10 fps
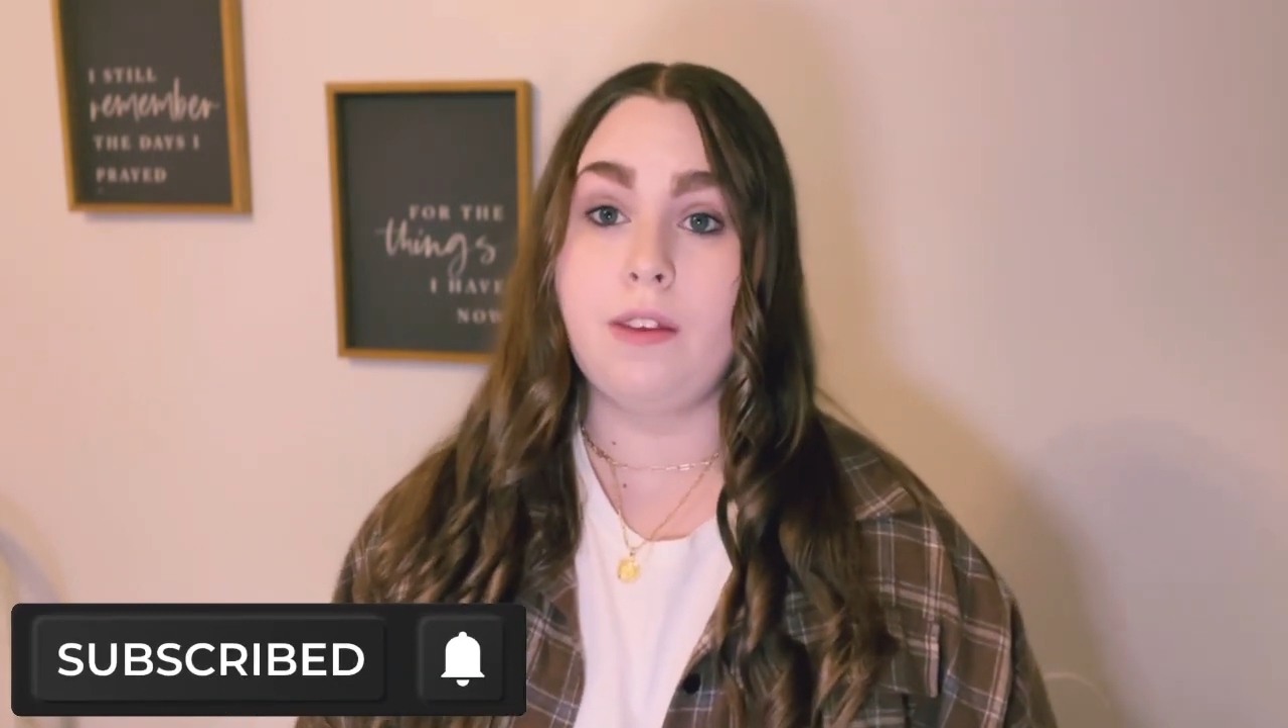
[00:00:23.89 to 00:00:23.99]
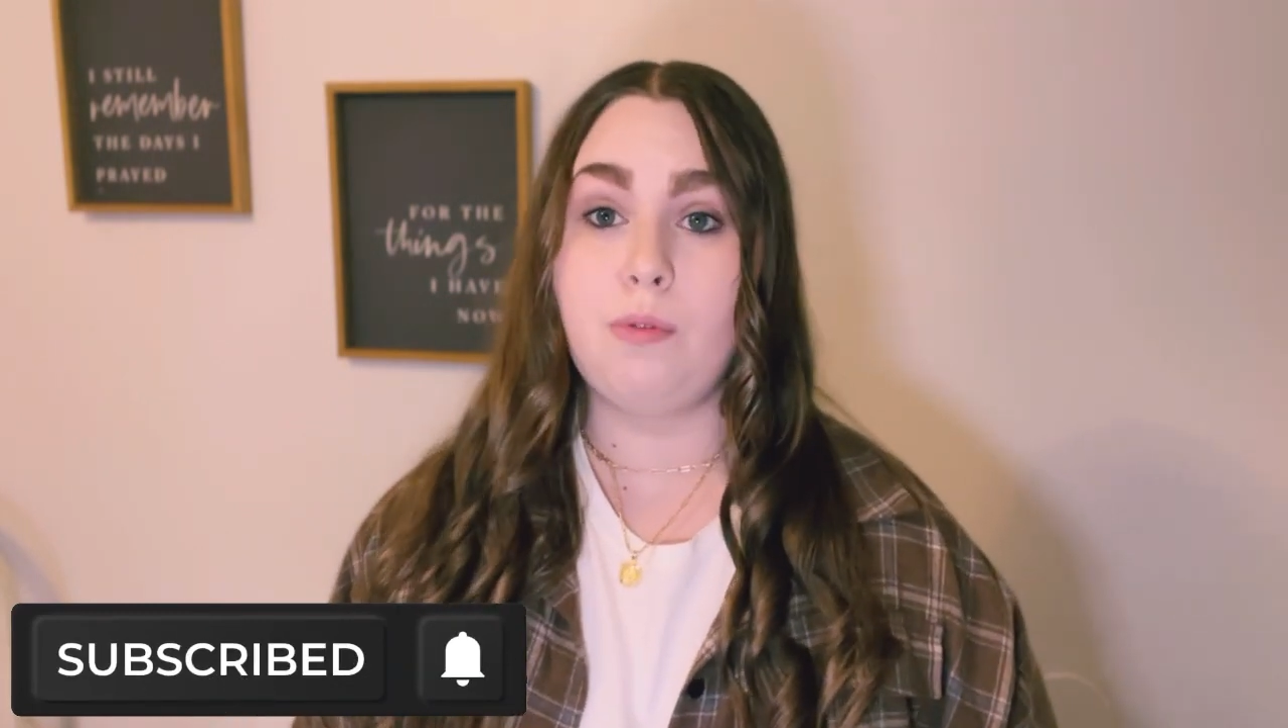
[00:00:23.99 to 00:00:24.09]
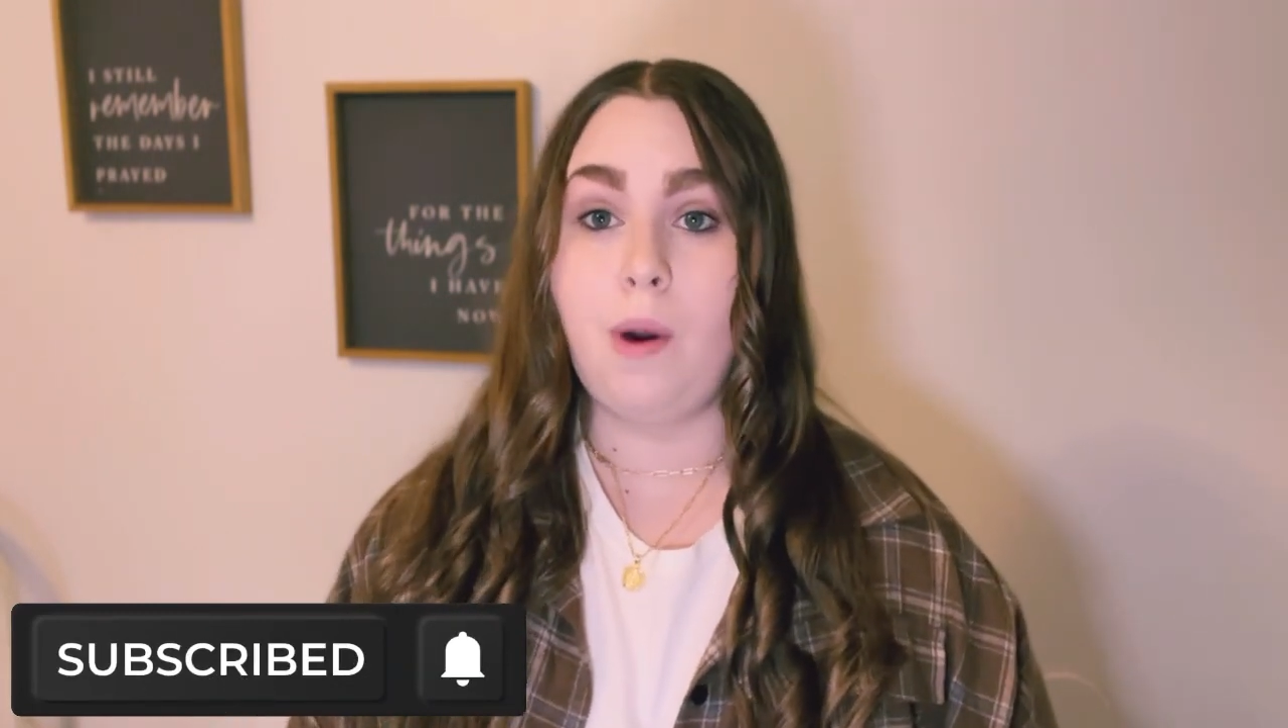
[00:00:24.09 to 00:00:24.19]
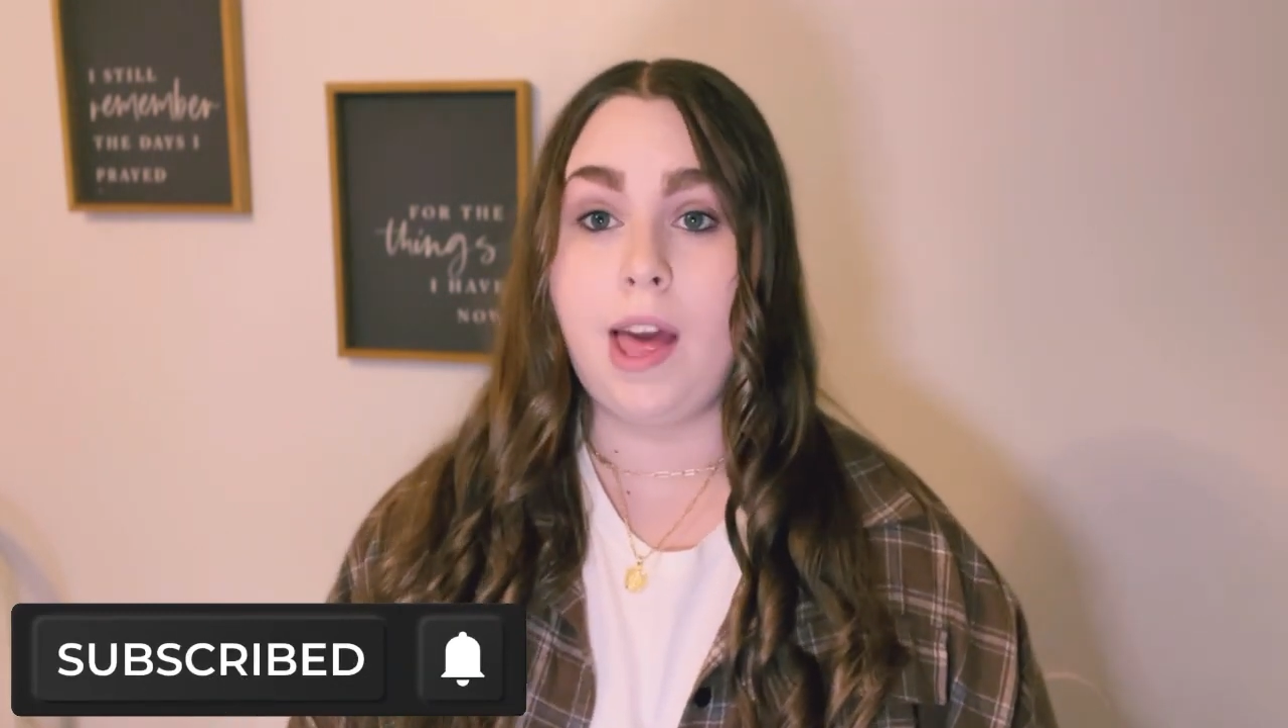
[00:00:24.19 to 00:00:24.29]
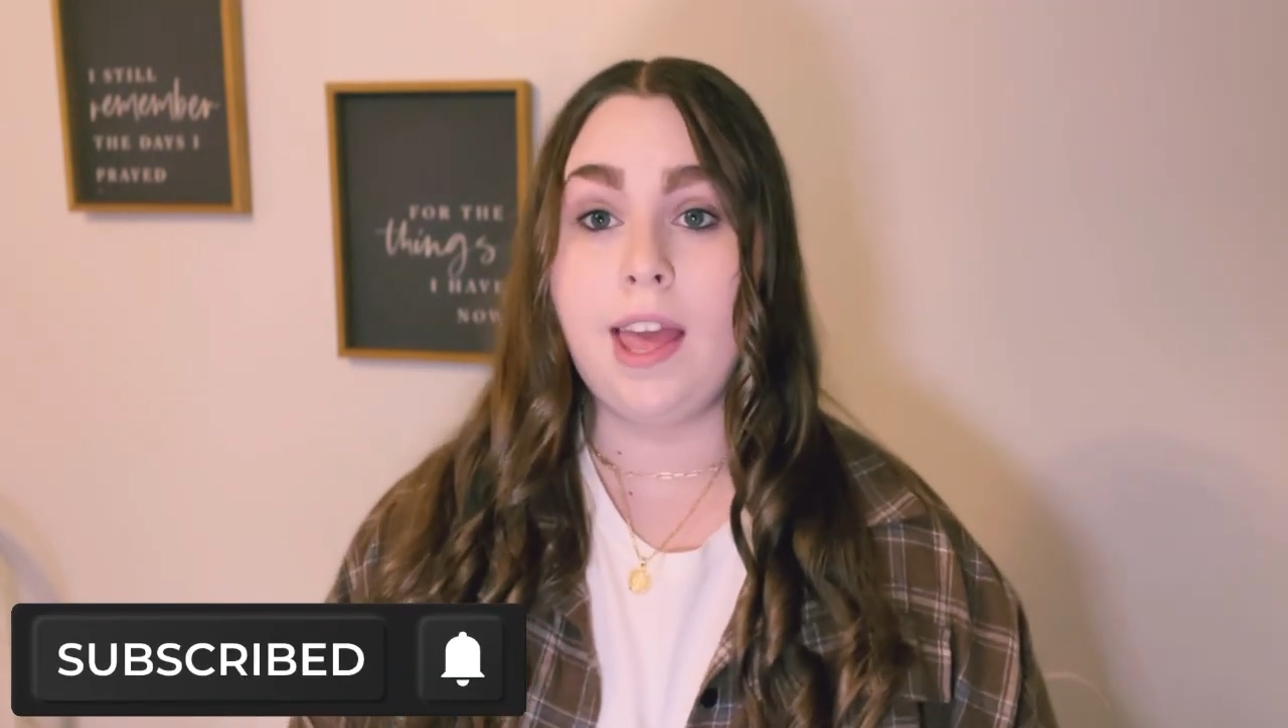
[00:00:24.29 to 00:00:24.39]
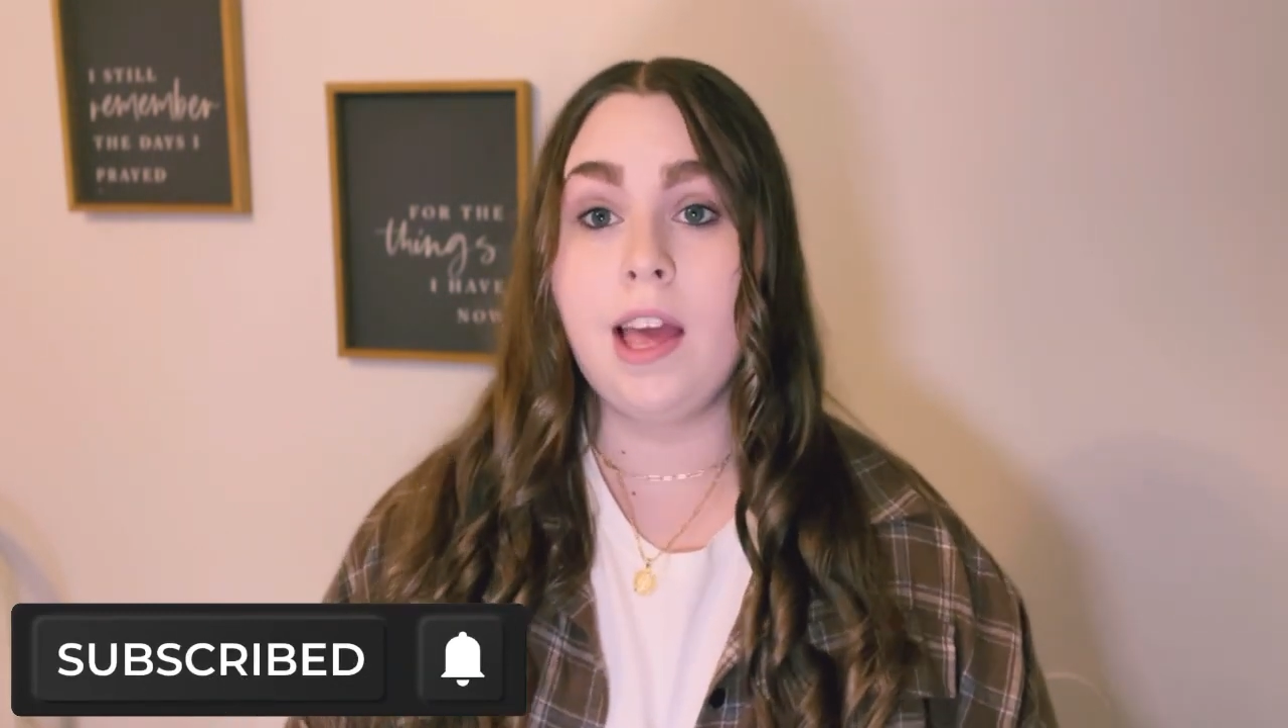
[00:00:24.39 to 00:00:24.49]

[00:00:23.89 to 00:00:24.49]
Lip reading: giveaway.